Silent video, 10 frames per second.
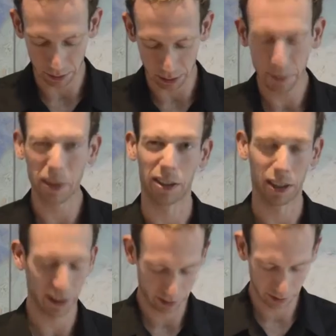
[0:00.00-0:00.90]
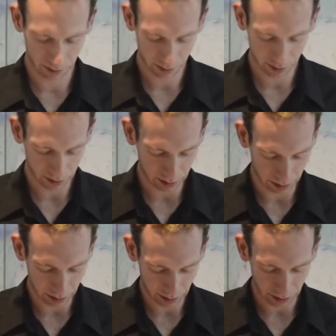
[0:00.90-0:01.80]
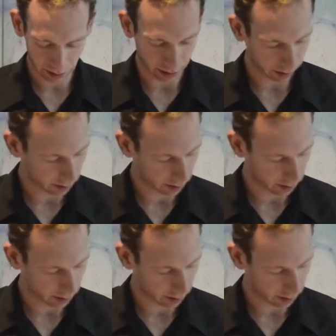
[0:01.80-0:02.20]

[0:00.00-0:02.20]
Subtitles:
fold it up here, right? Okay,